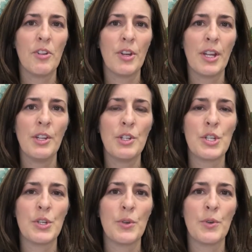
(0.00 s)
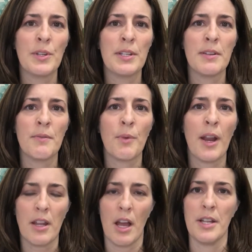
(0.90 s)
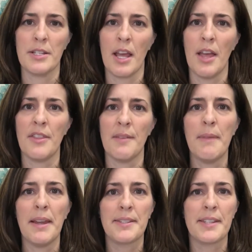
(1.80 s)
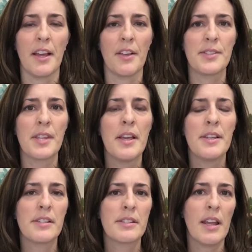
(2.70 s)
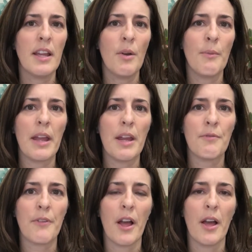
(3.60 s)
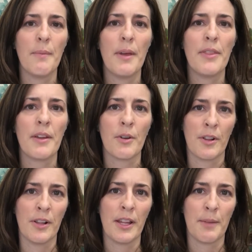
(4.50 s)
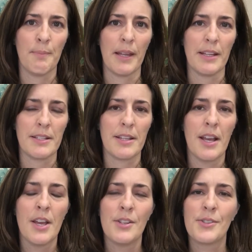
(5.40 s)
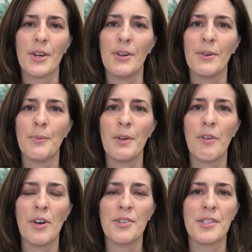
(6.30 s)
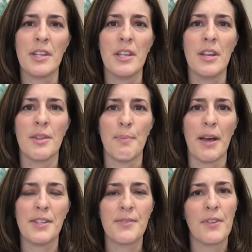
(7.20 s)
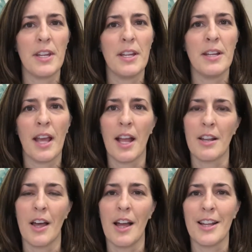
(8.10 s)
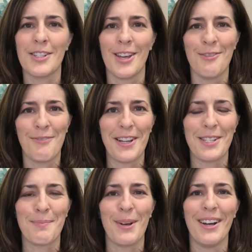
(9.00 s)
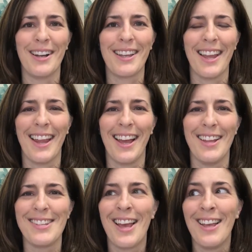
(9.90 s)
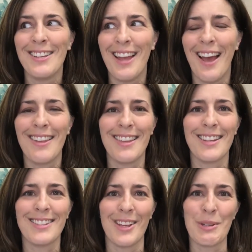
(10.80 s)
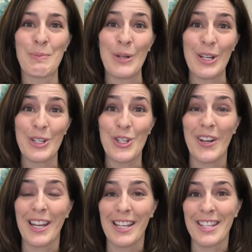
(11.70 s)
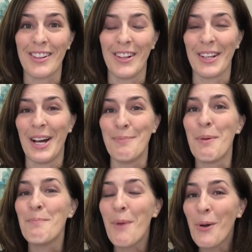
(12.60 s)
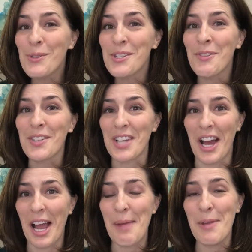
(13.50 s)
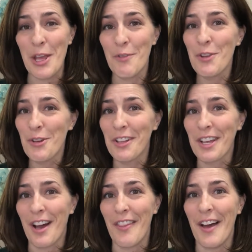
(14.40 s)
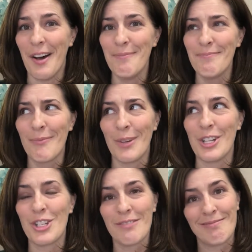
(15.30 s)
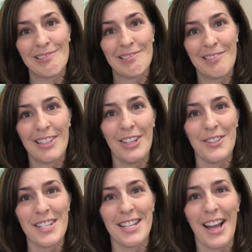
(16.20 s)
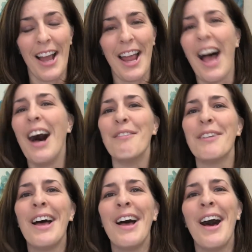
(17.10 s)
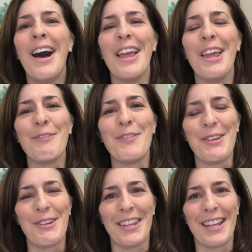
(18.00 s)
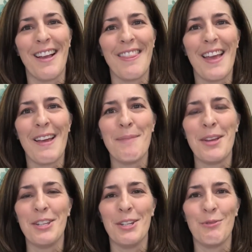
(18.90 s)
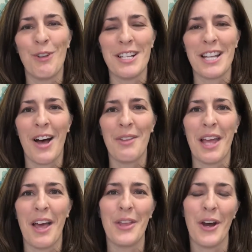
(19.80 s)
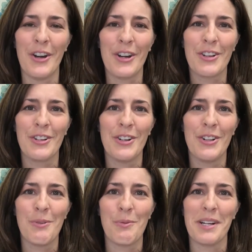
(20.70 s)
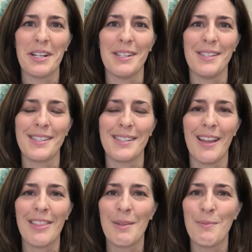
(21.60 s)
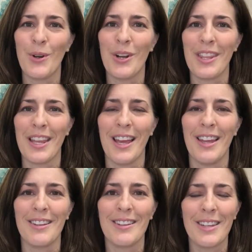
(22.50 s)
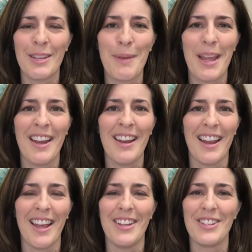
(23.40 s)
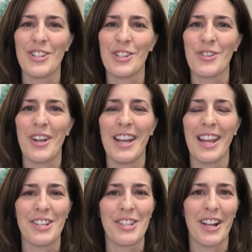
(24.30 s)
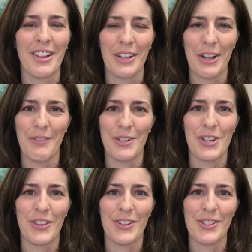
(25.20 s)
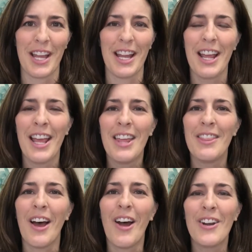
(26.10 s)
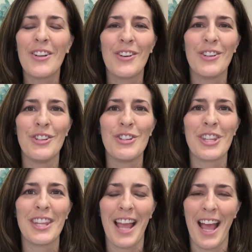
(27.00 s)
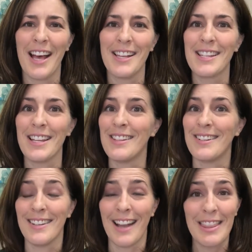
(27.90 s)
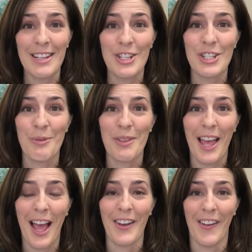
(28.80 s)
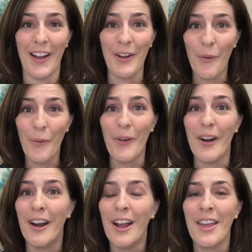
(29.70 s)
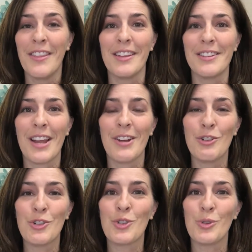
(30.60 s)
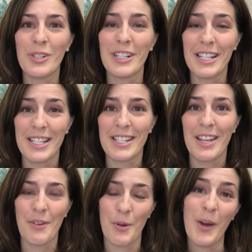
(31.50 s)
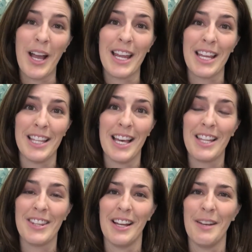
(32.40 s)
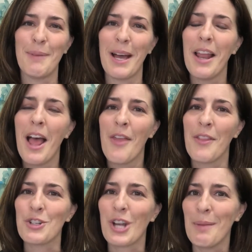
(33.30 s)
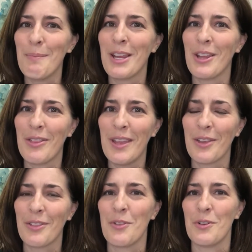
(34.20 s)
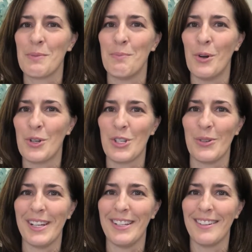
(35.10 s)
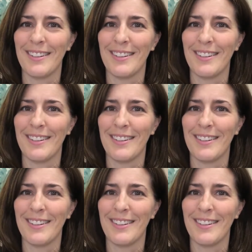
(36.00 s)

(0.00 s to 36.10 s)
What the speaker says: looking to write content that makes sales, stay away from the clickbait. So we've all seen the BuzzFeed headlines on Facebook, and yeah, they sound pretty intriguing to click on, but most of the time, if you click on them, which guilty, I have, if you click on them, you'll find out that the article was nothing more than clickbait and just trying to get you to click over to their site. The article usually has either nothing to do with the headline or the entire story is given away in the headline, but they try to make you think that there's more to it.